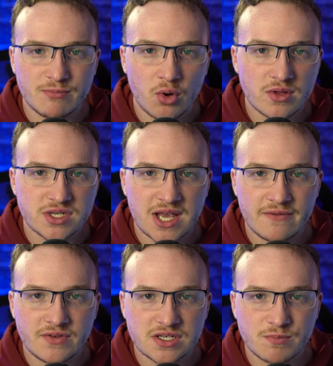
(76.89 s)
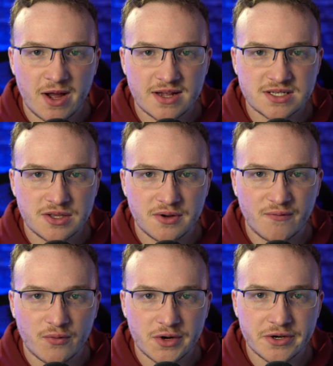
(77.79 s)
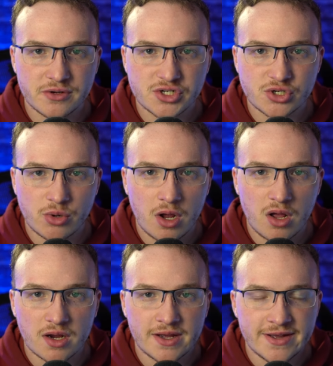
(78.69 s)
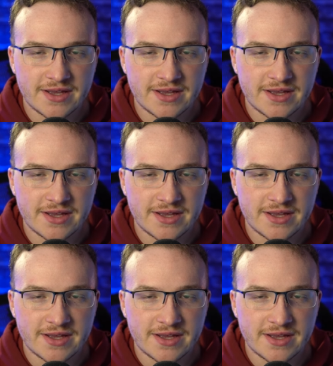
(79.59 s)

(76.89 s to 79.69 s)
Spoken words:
both safety spots, either free or strong,